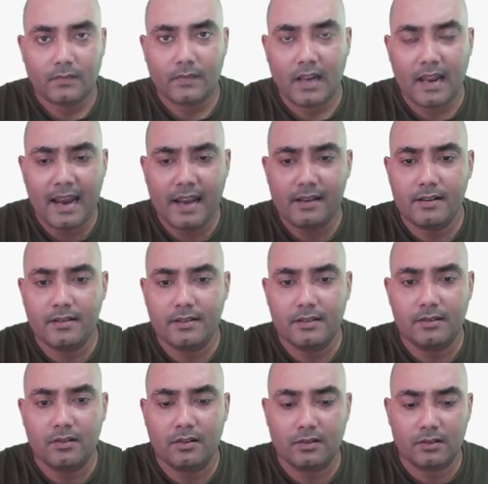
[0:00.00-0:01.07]
and this is
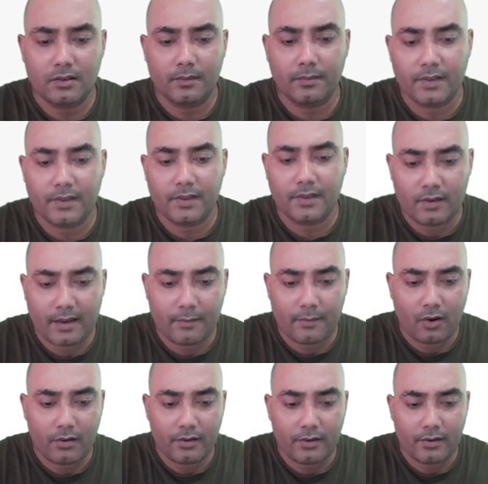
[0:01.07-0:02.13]
not something you have
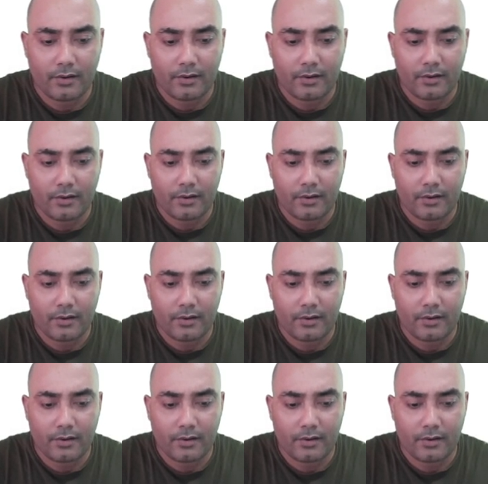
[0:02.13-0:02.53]
already seen. This